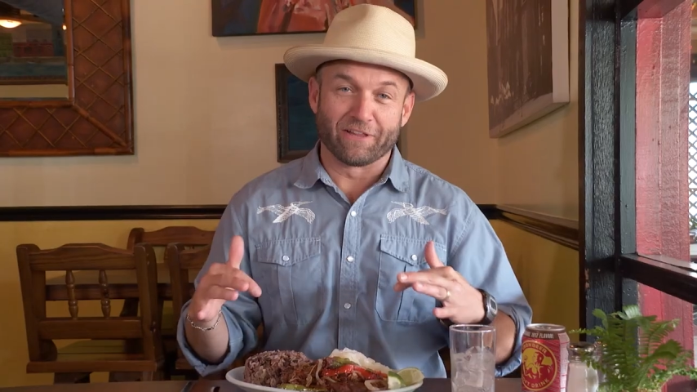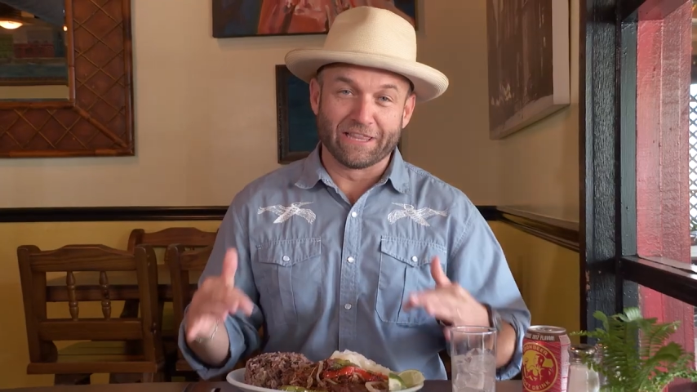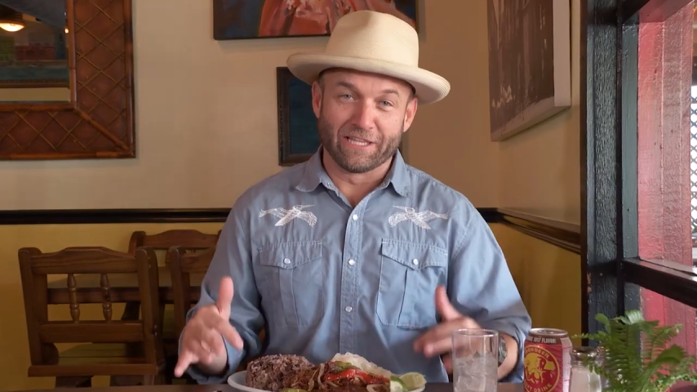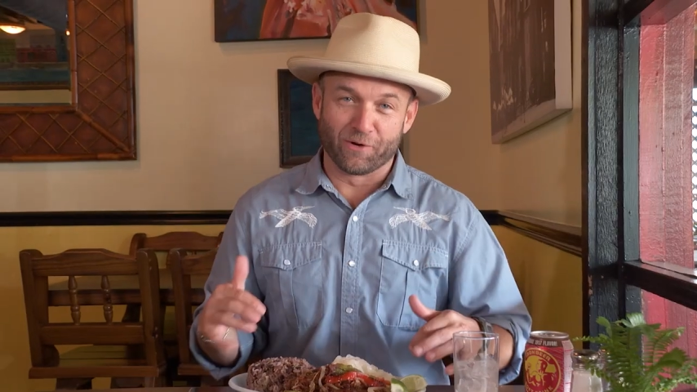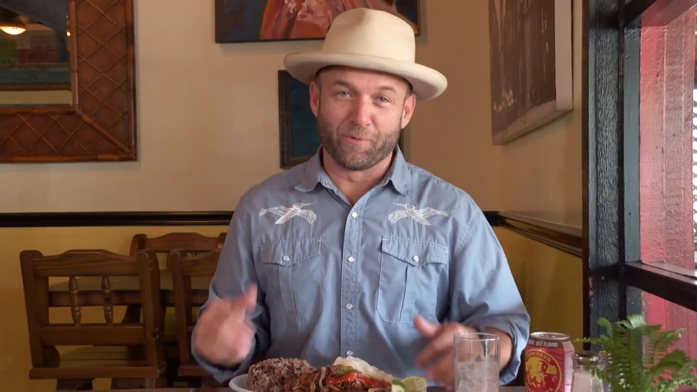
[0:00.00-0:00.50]
a
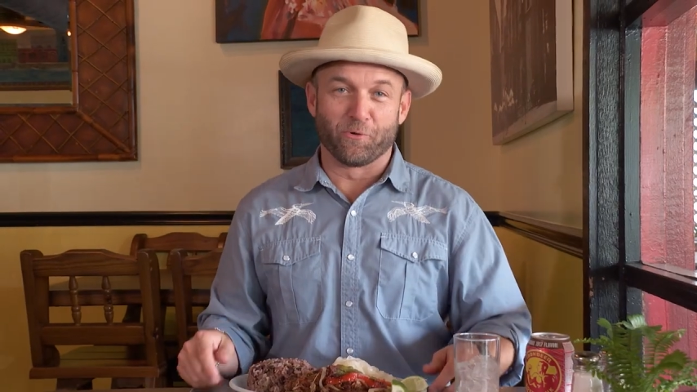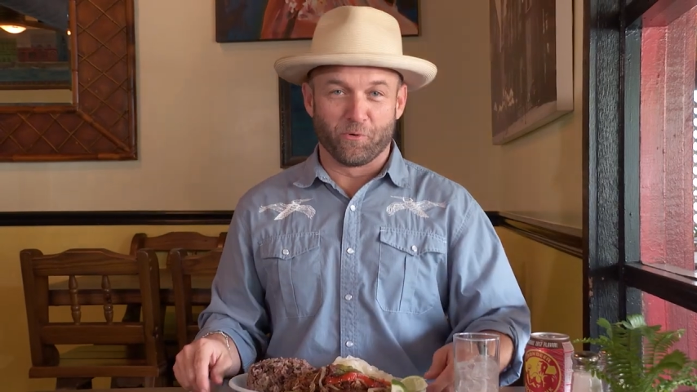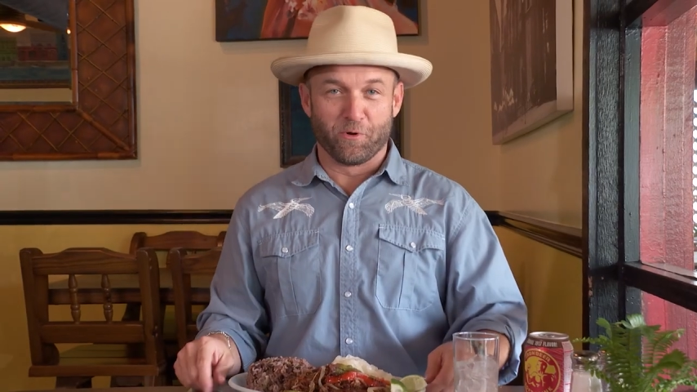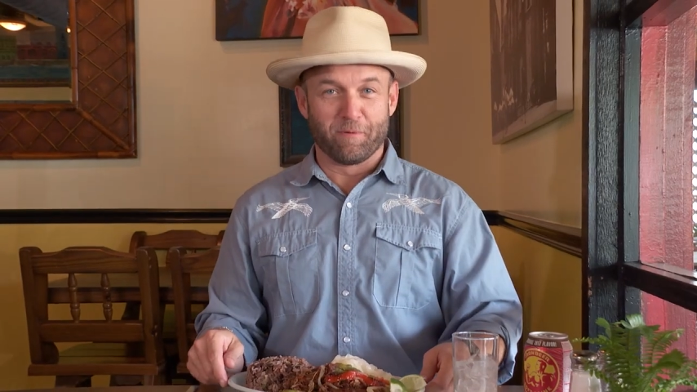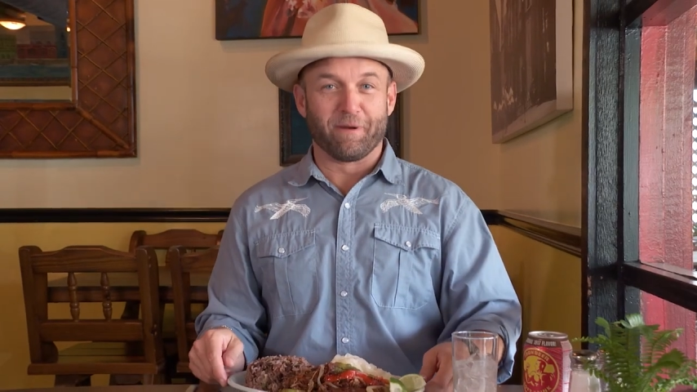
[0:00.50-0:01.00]
little bit of
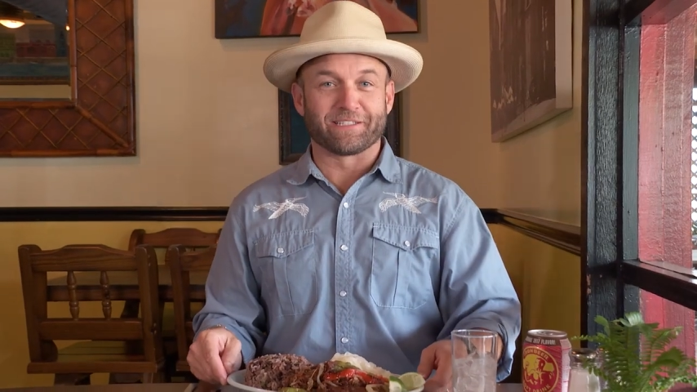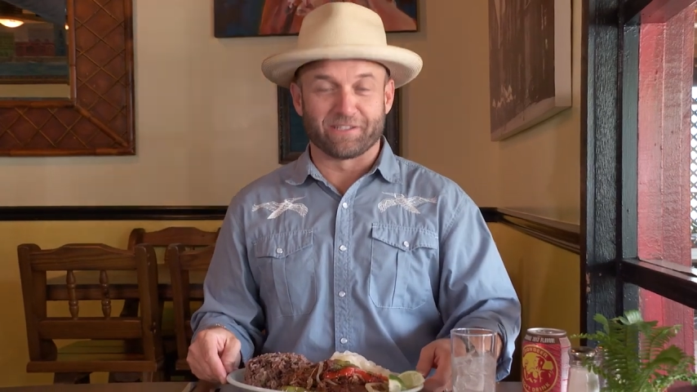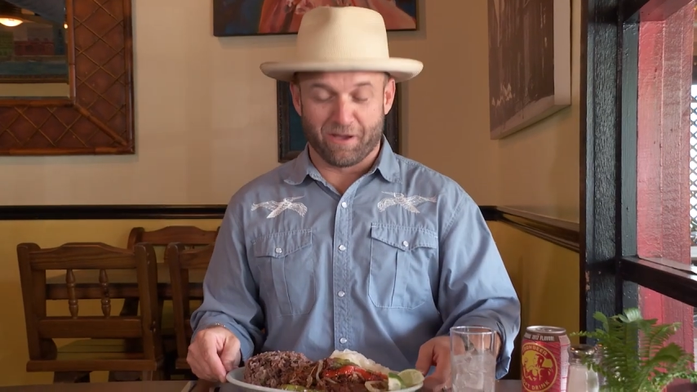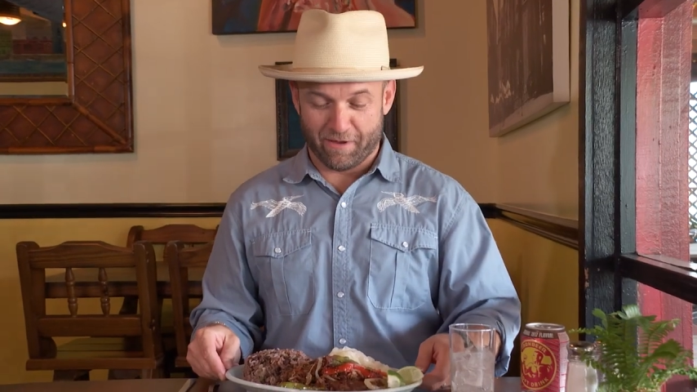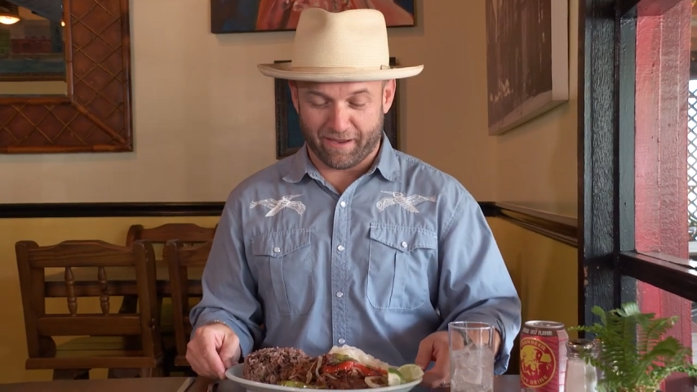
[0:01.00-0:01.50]
room in my
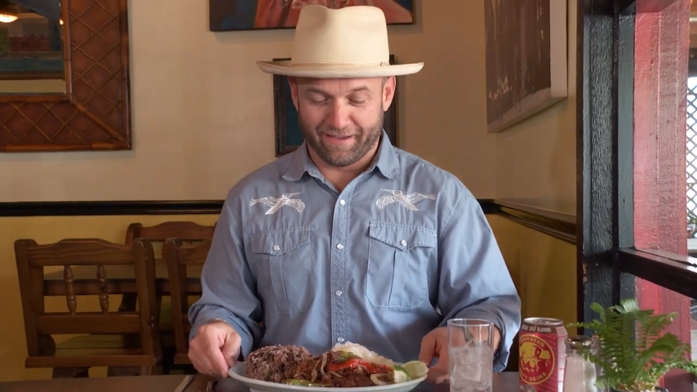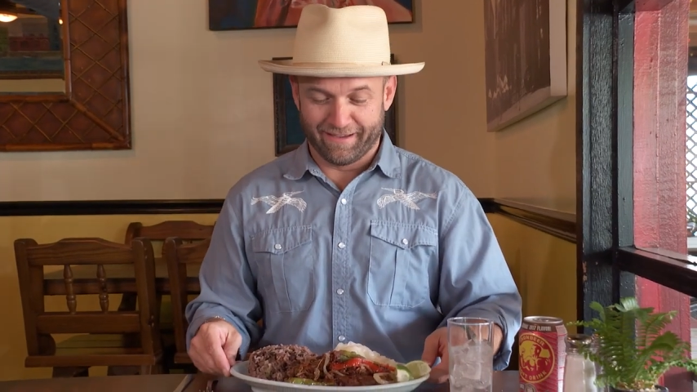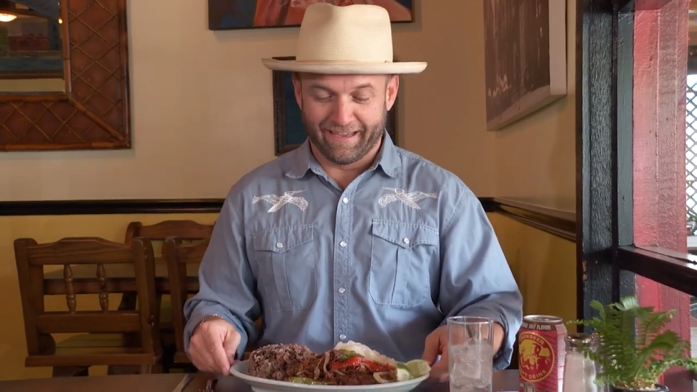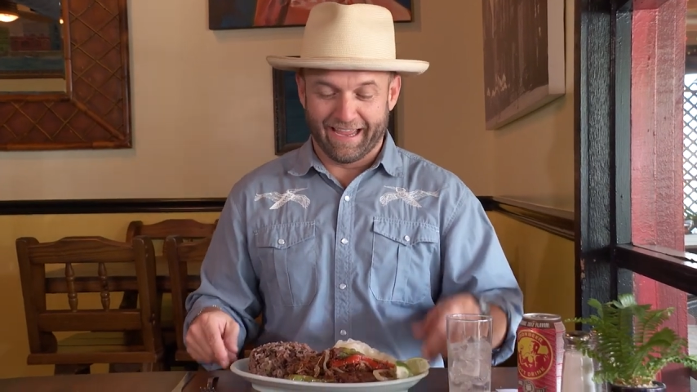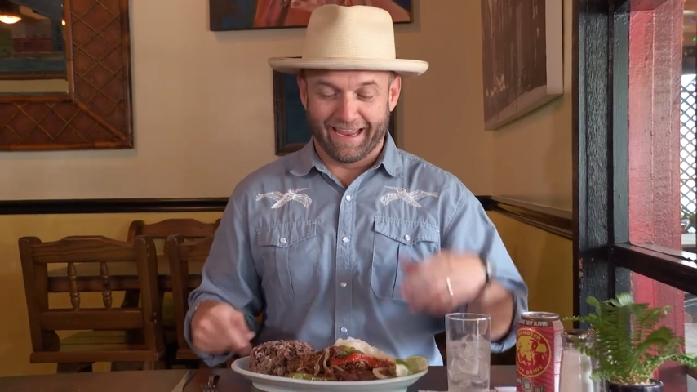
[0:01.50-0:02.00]
stomach.
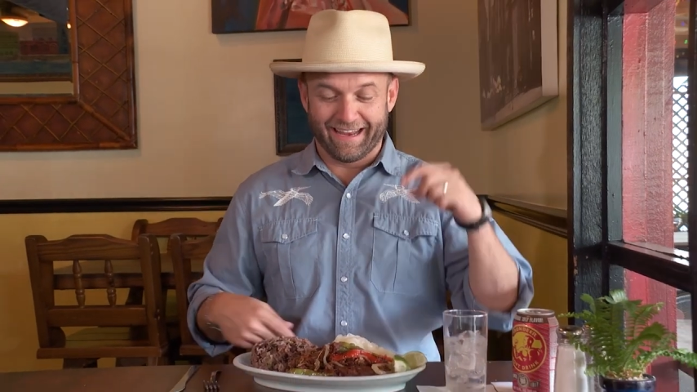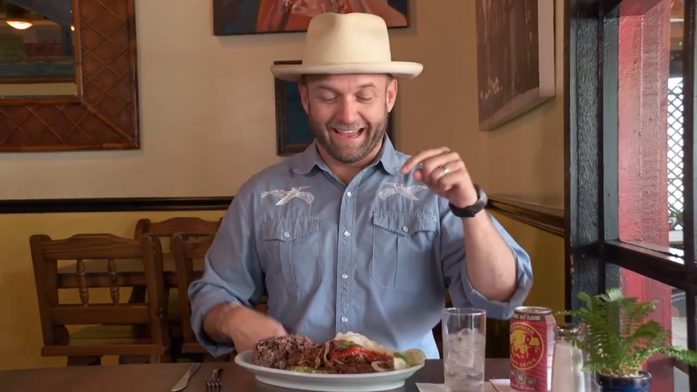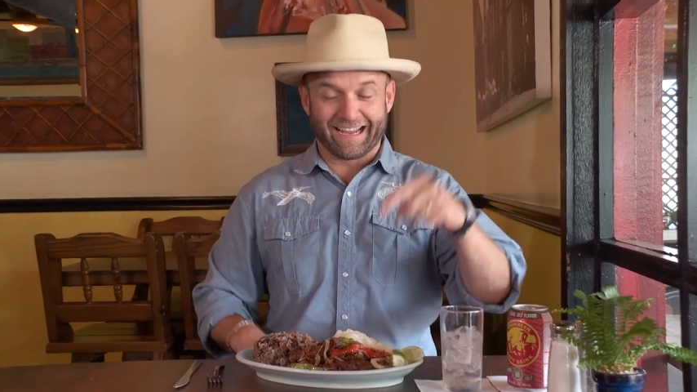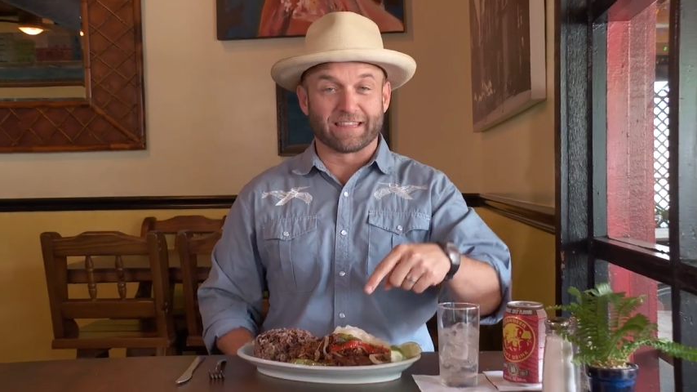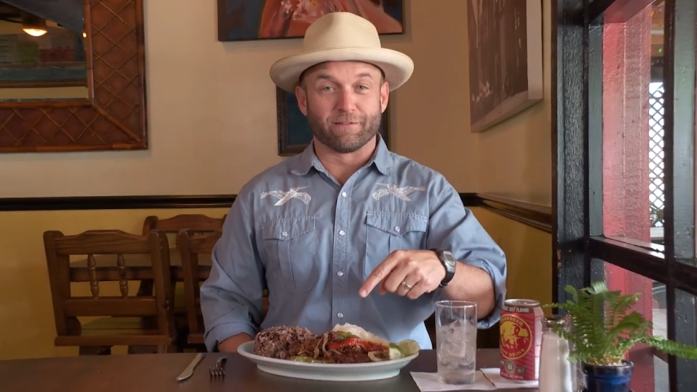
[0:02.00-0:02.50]
And
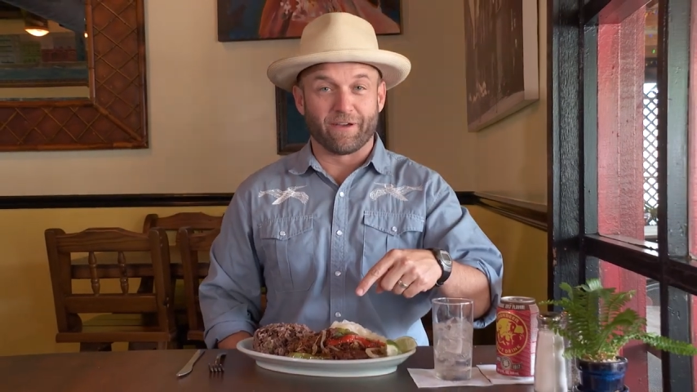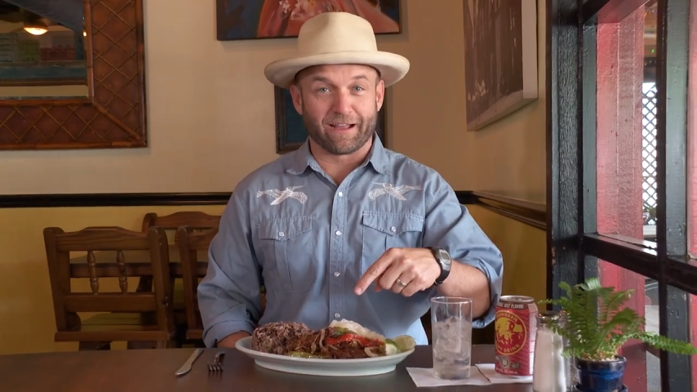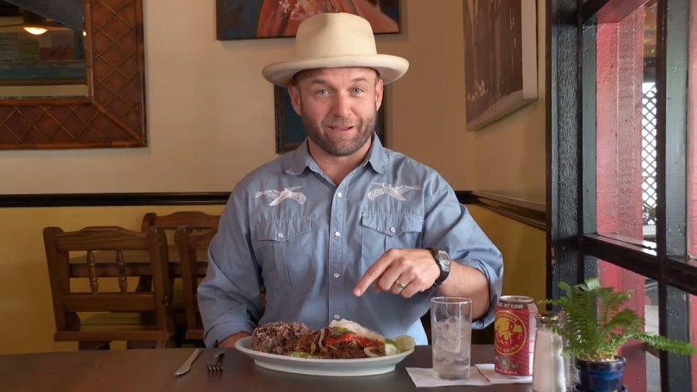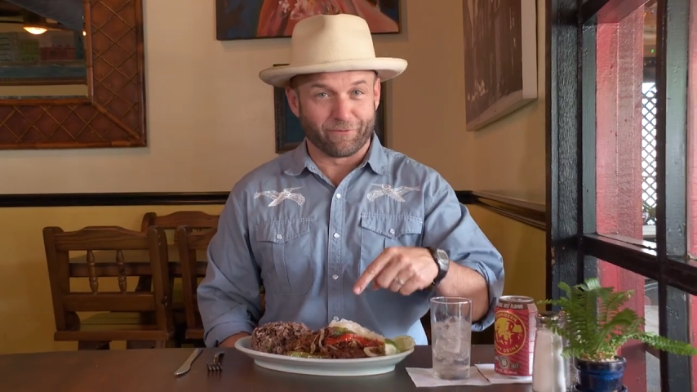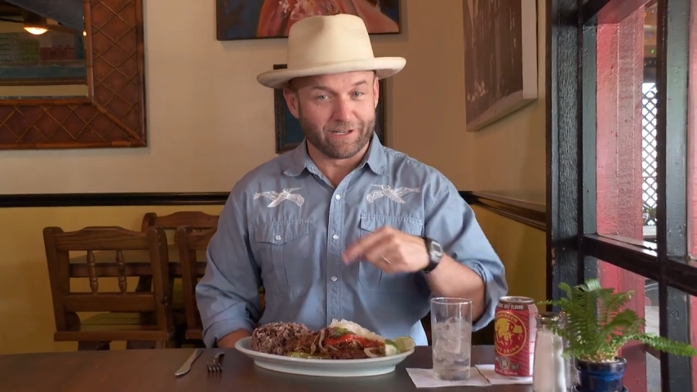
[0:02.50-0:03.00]
I got the
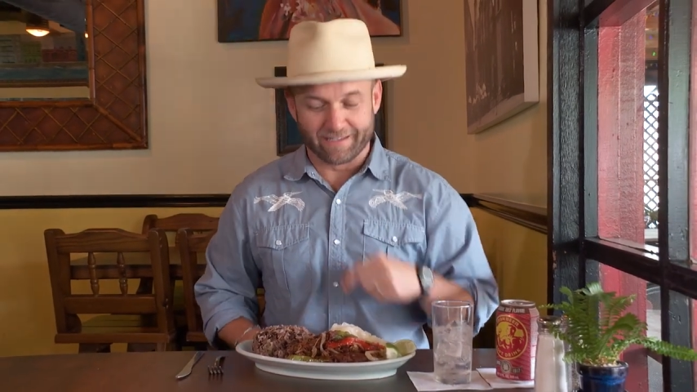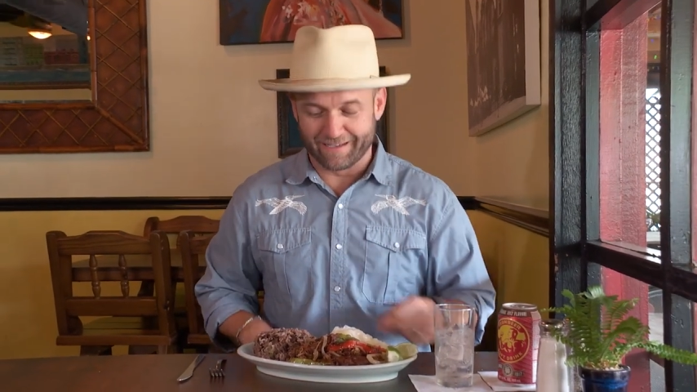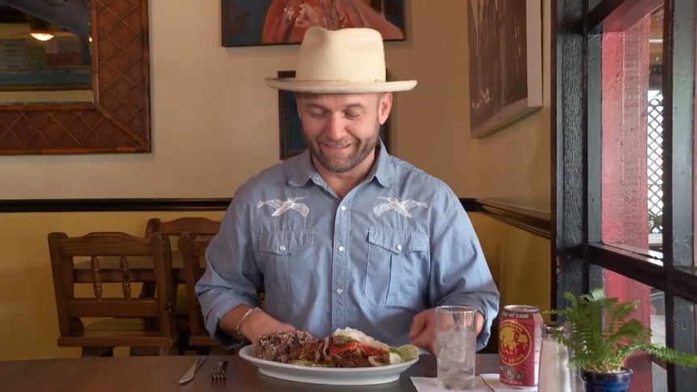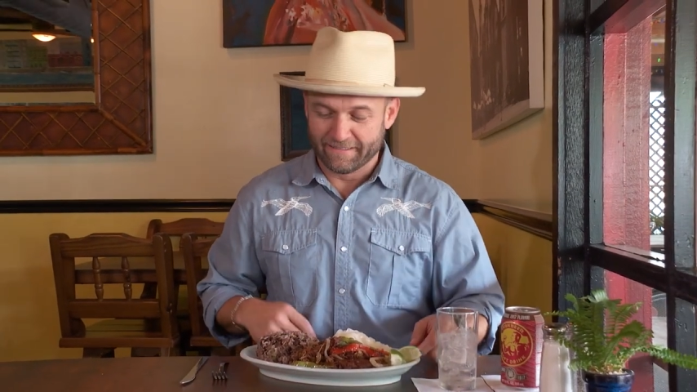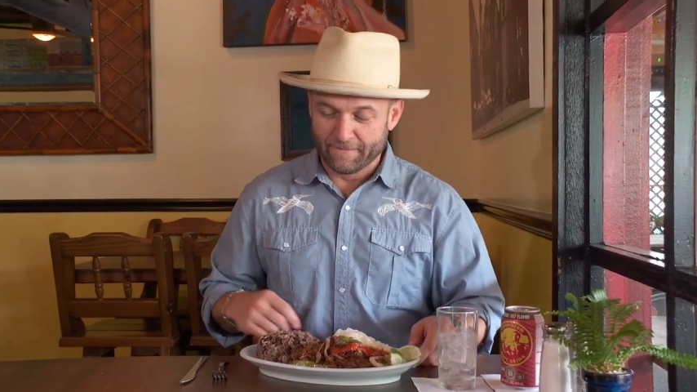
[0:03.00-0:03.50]
vaca frita.